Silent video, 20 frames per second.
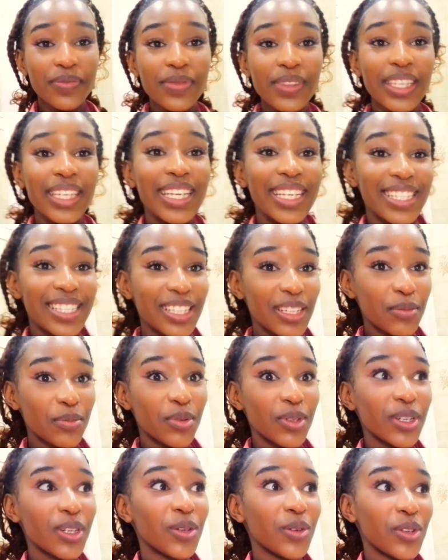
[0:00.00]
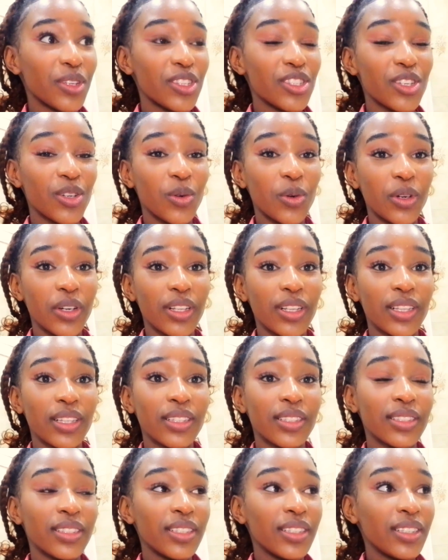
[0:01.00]
Yes, he had put anointing oil,
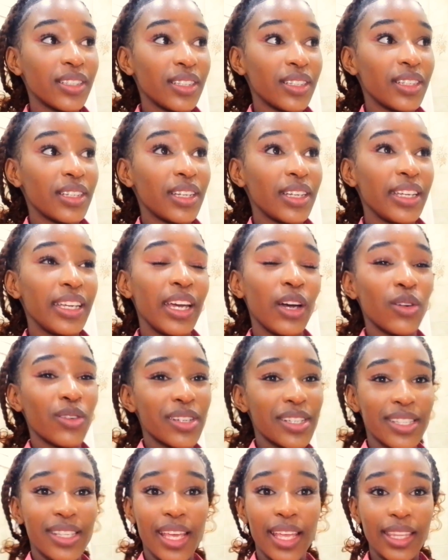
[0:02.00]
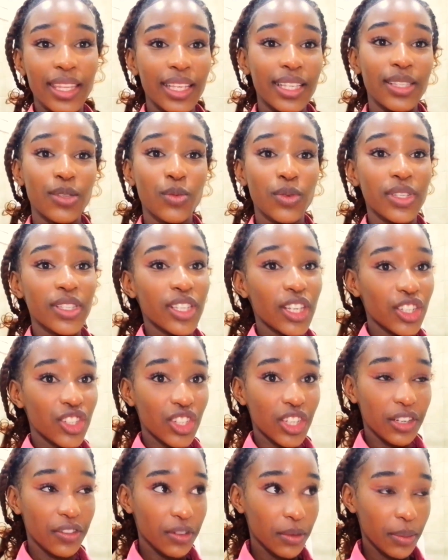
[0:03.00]
yeah, on his hand and was
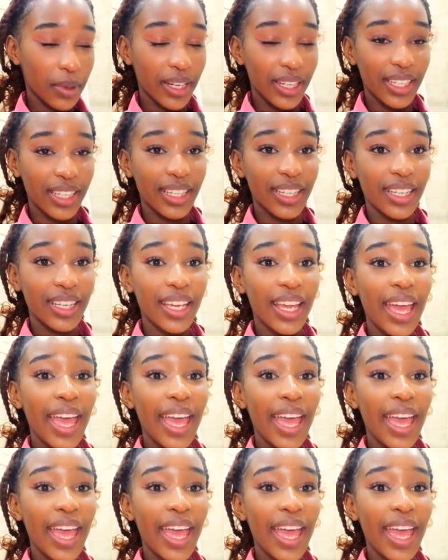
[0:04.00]
touching everybody.